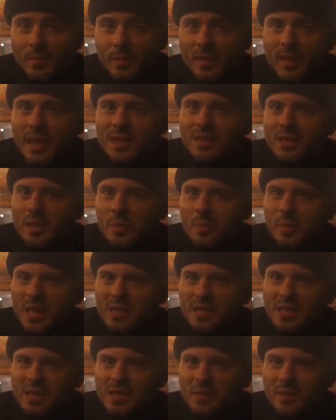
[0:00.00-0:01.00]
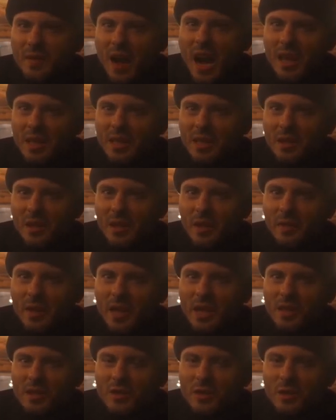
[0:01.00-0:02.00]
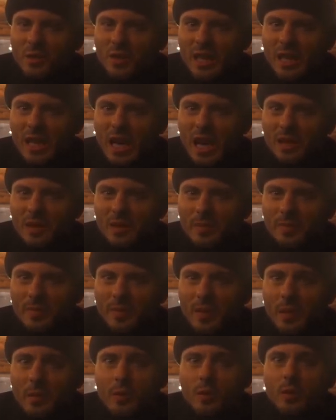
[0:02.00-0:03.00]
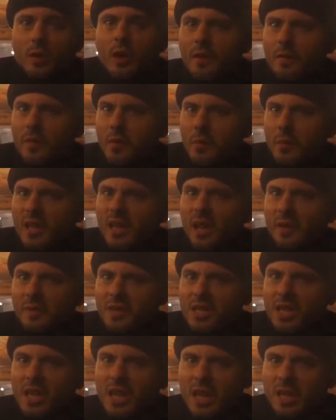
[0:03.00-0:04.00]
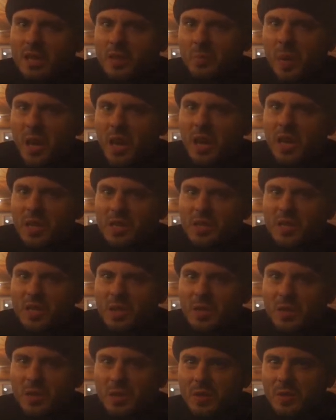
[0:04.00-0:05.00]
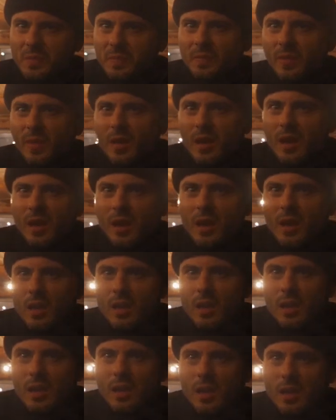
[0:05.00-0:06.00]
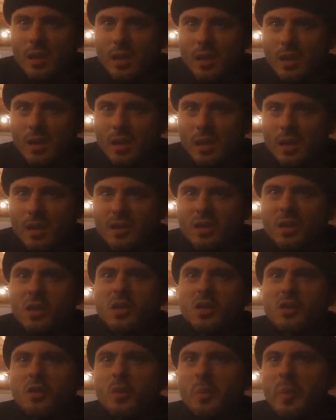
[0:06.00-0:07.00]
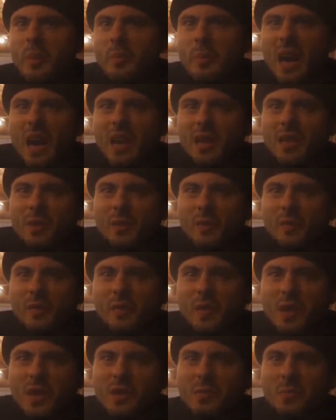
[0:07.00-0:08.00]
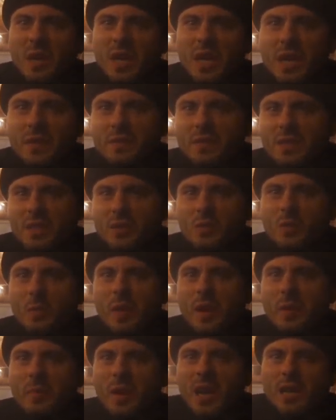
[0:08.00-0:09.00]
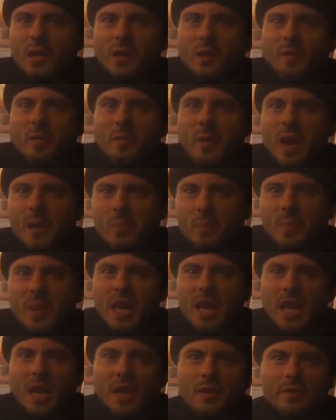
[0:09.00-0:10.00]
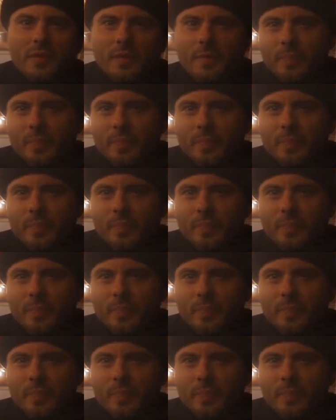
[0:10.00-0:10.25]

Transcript: That's the best divine intervention you can get. You're looking for metaphysical experiences. It's not a supermarket of fringe beliefs, supermarket of make-believe.